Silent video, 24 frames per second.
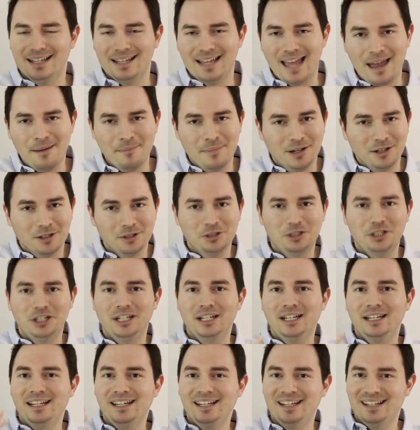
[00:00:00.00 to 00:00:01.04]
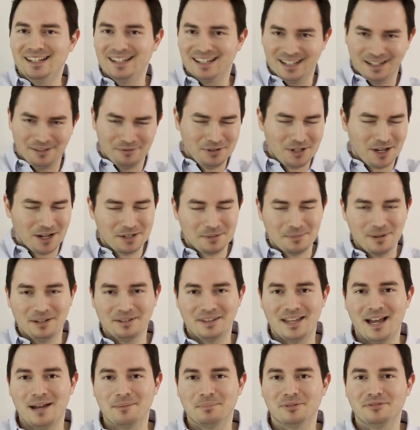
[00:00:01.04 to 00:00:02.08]
MLG, and I've talked about
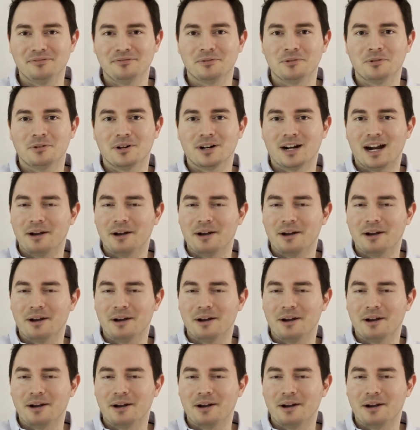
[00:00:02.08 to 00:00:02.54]
that before,